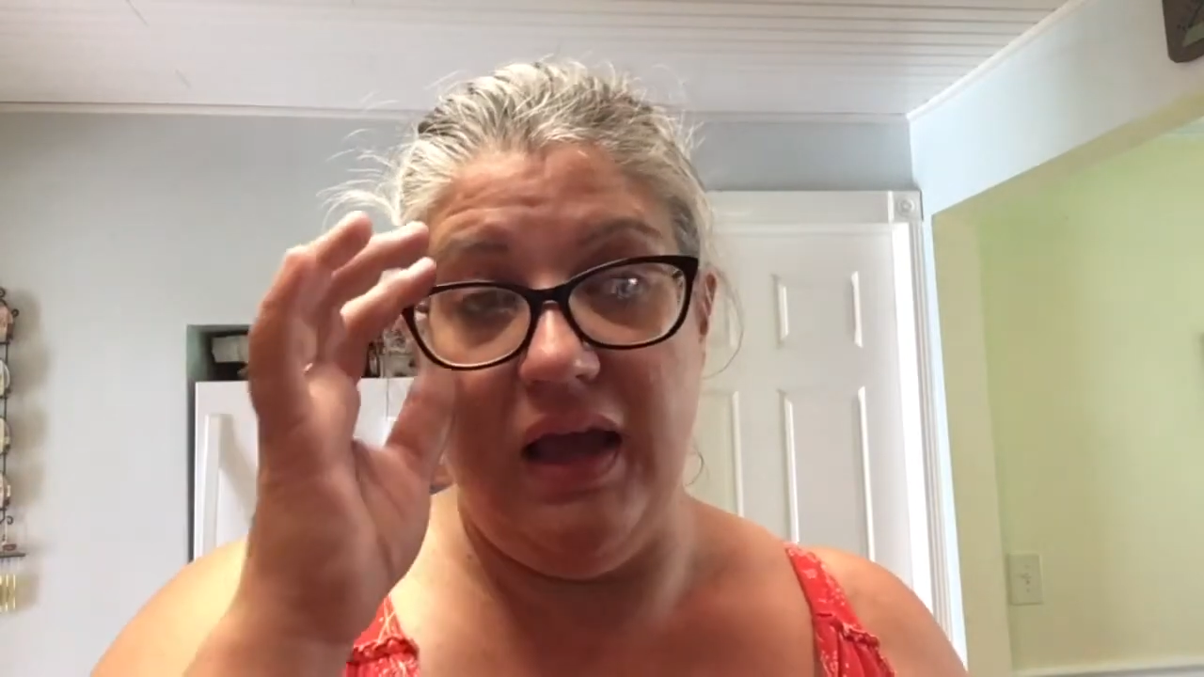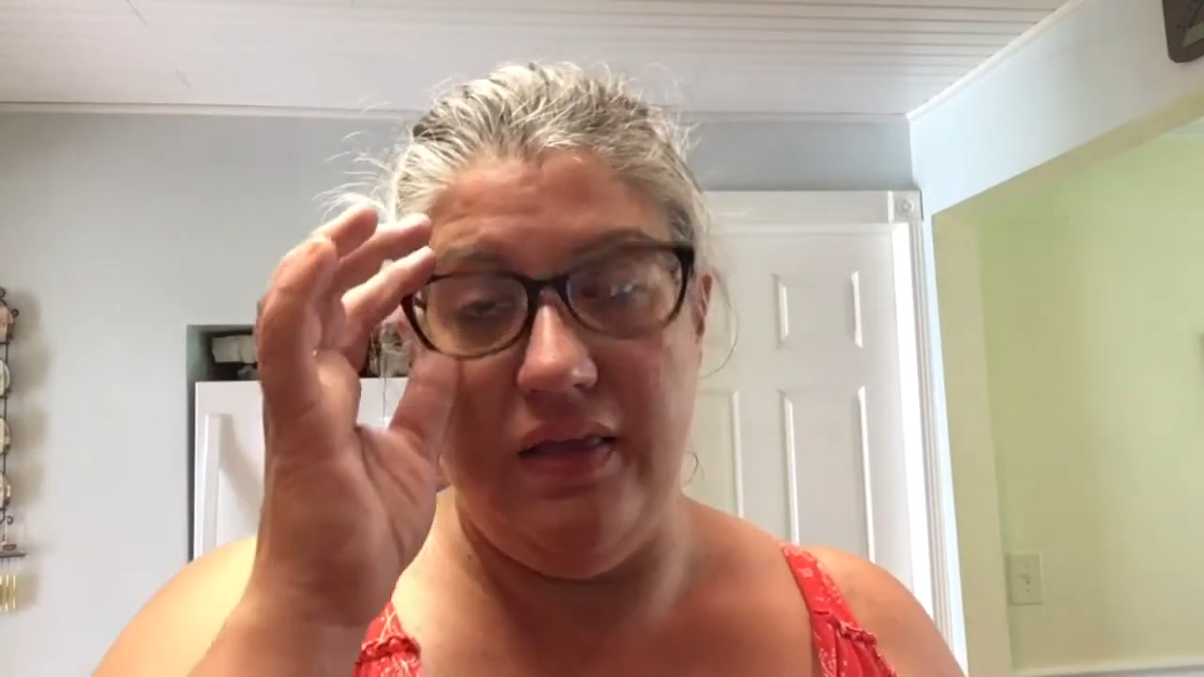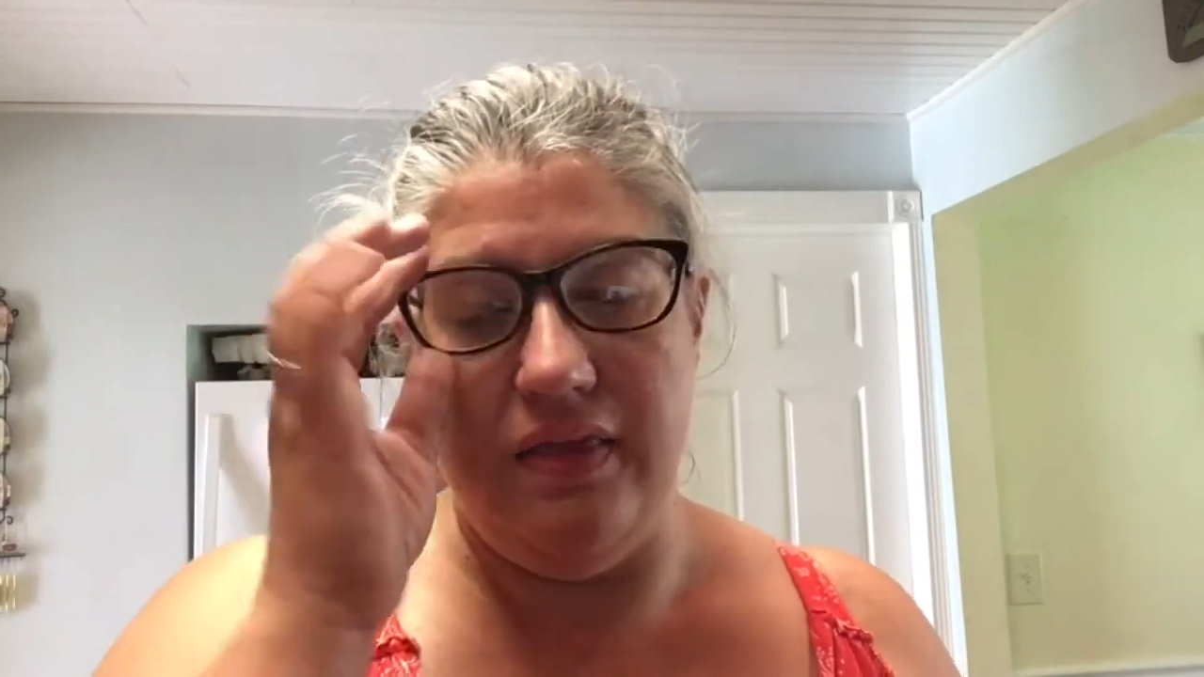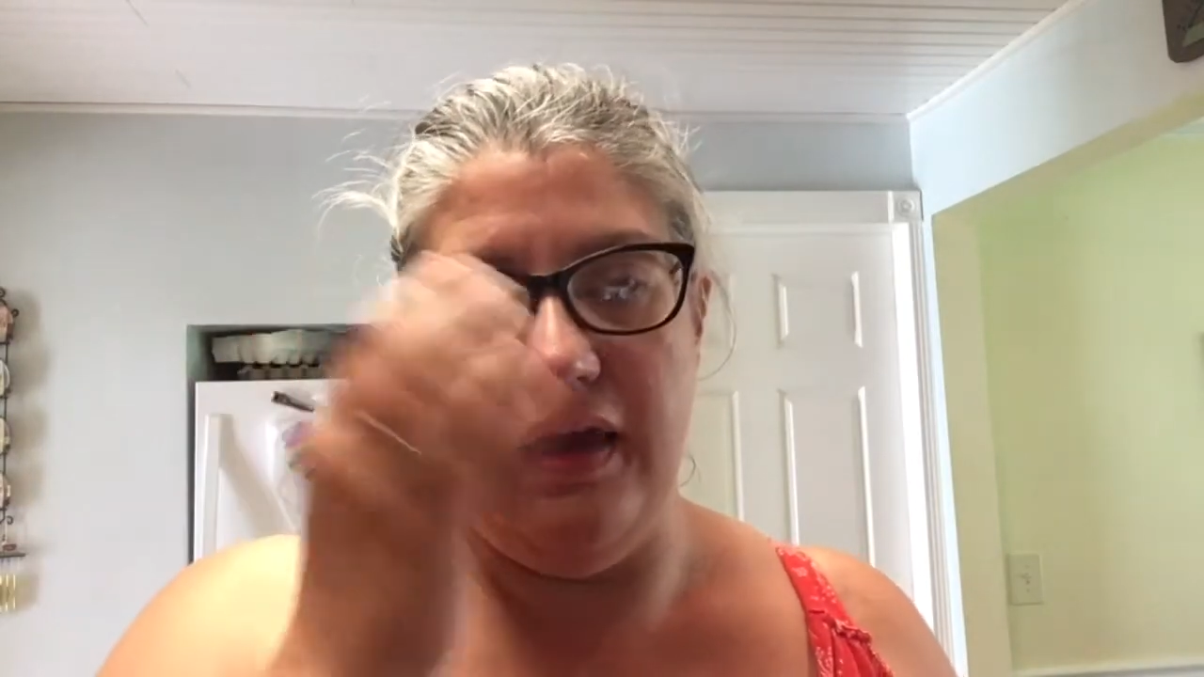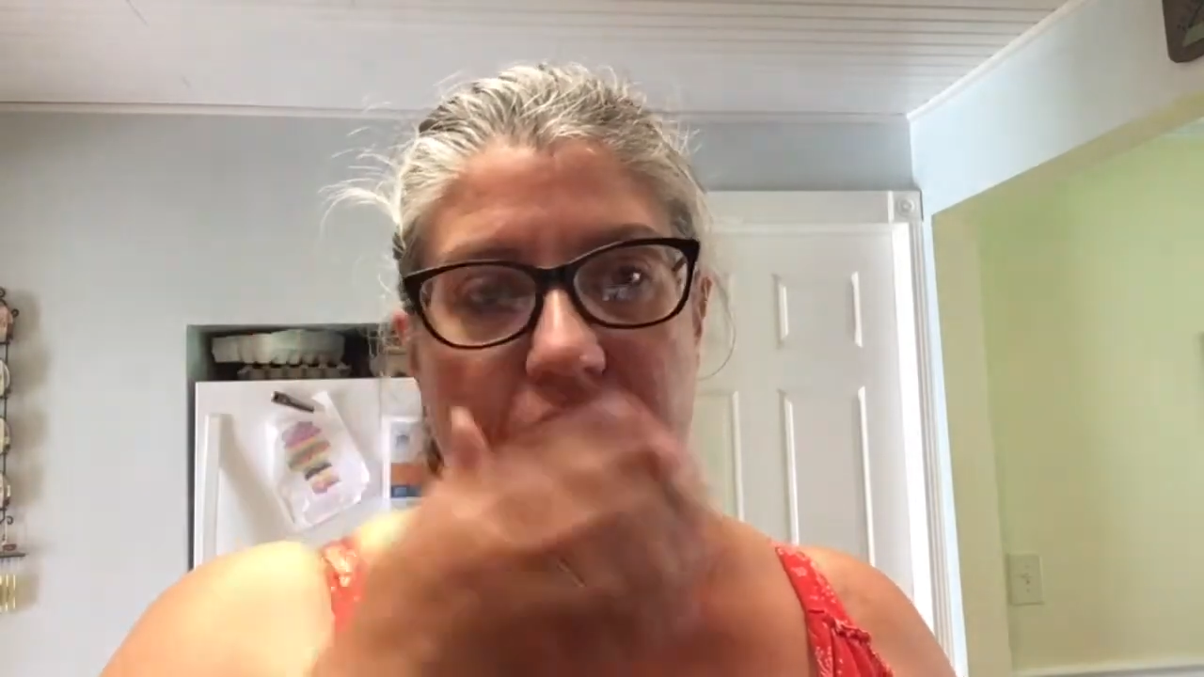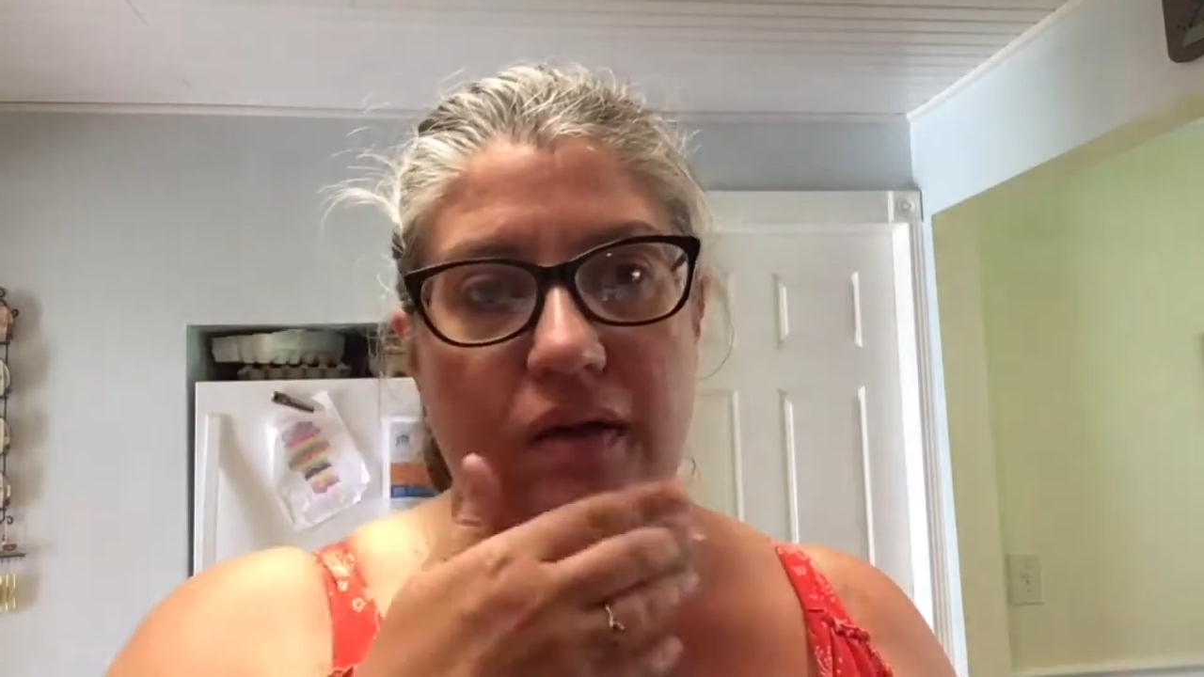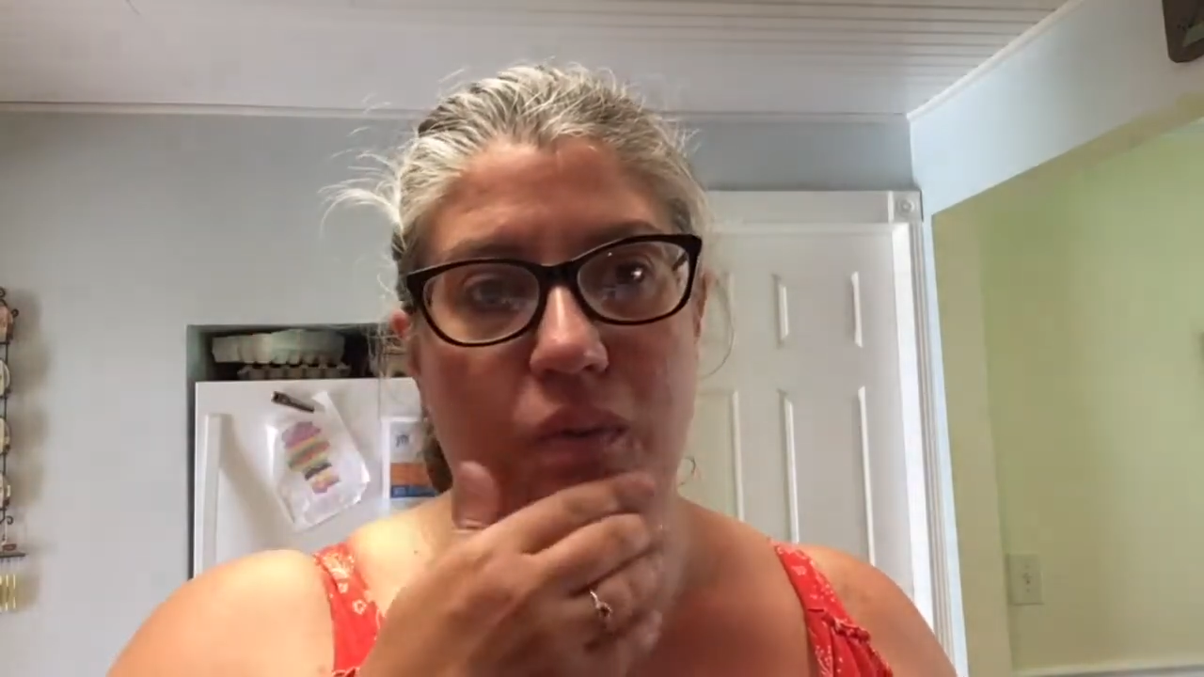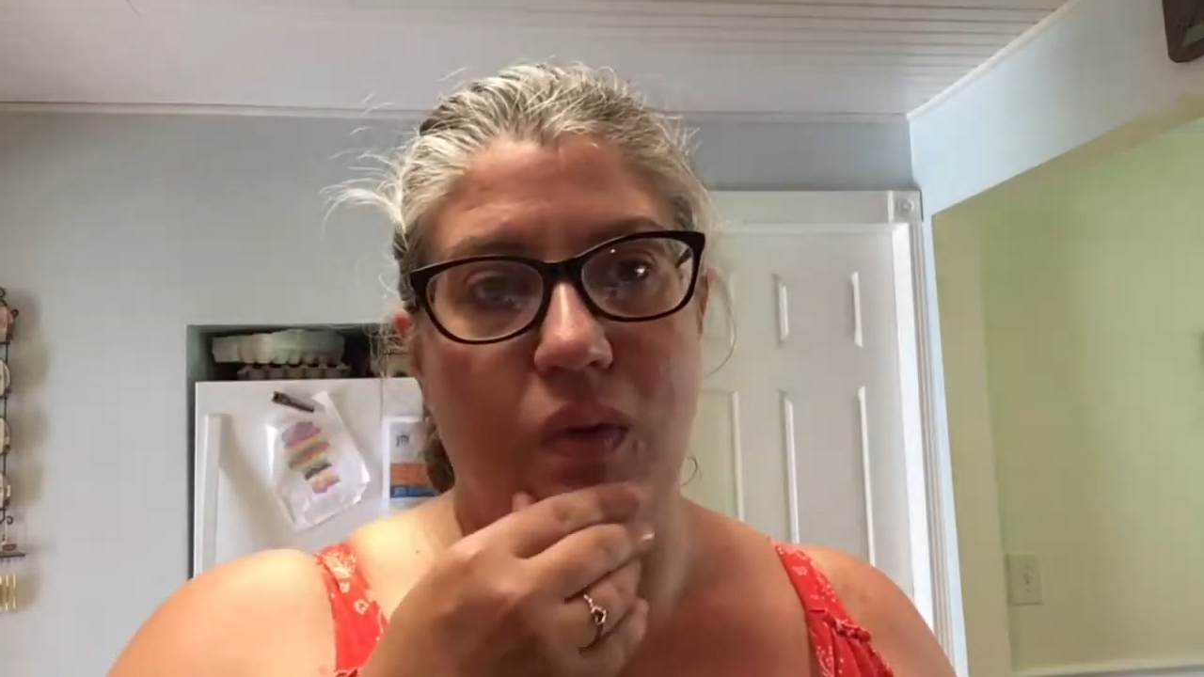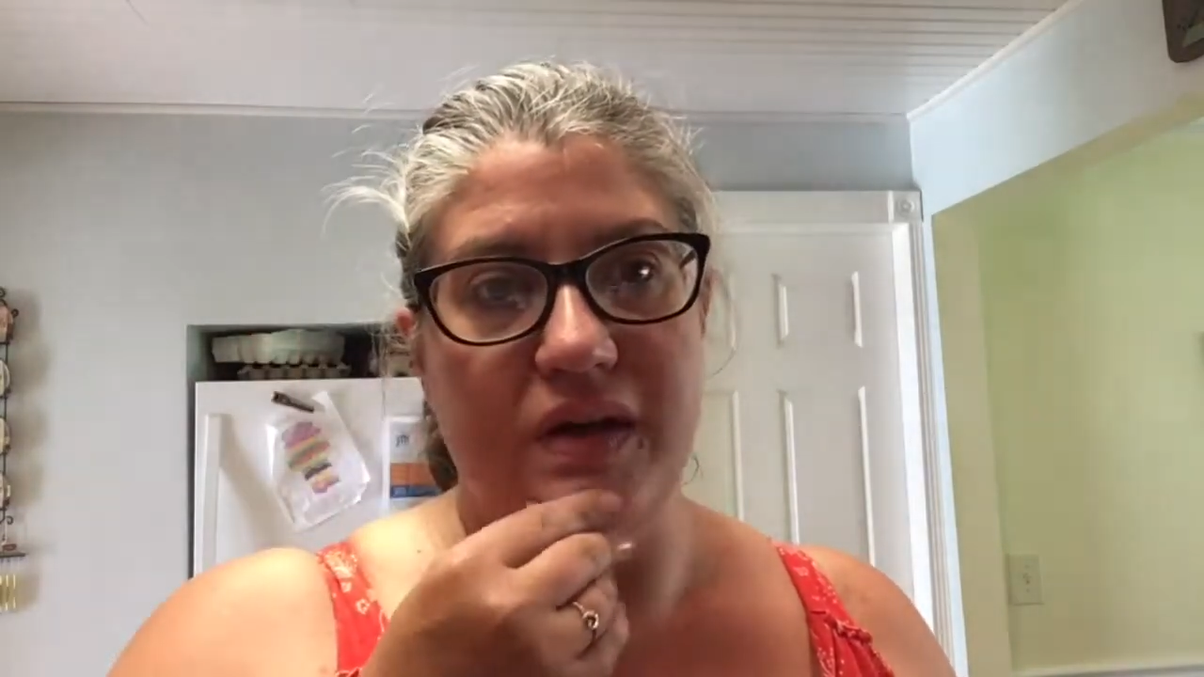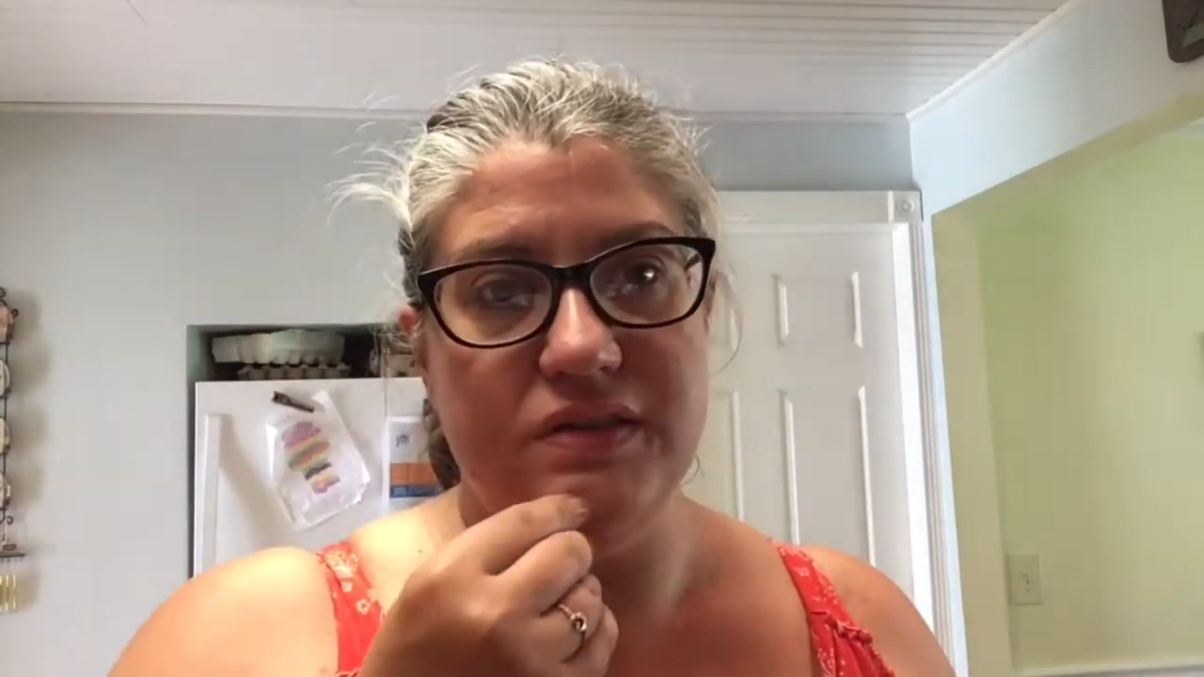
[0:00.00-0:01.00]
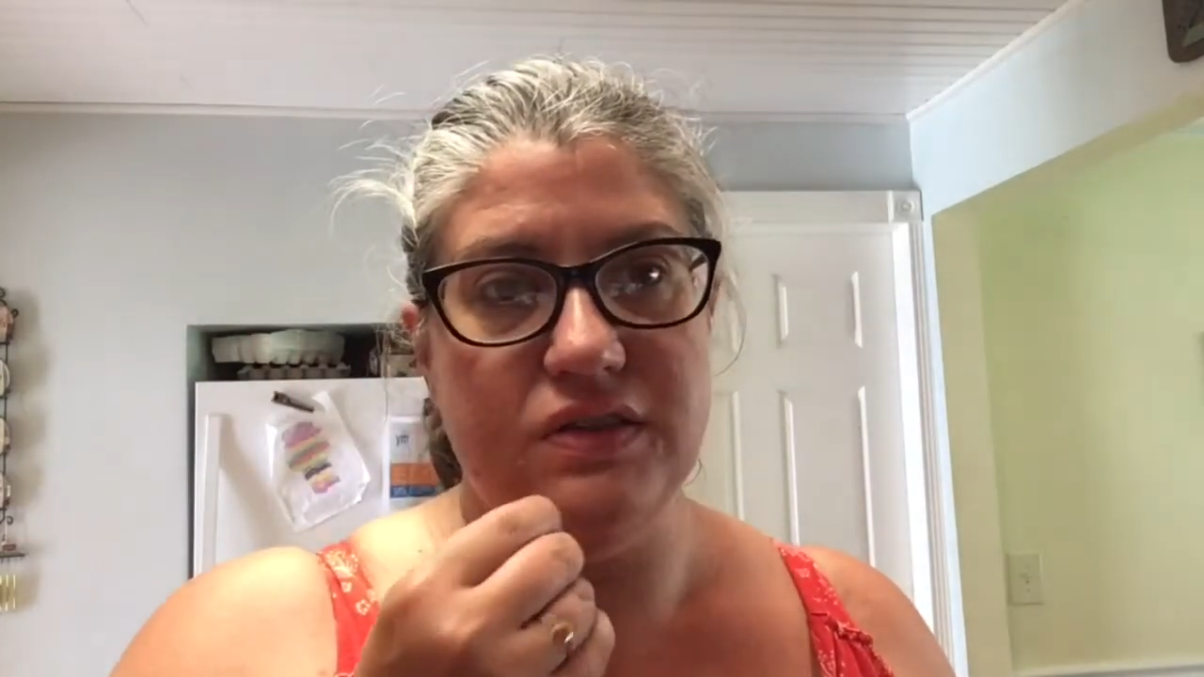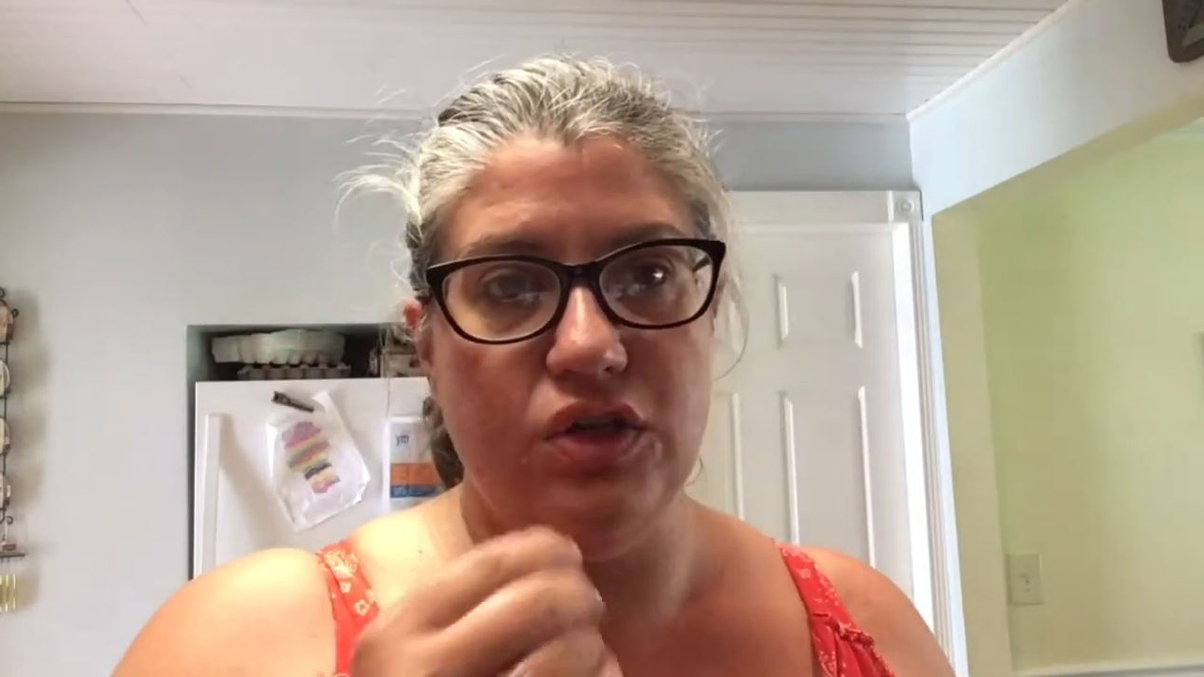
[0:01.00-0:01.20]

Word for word: And then once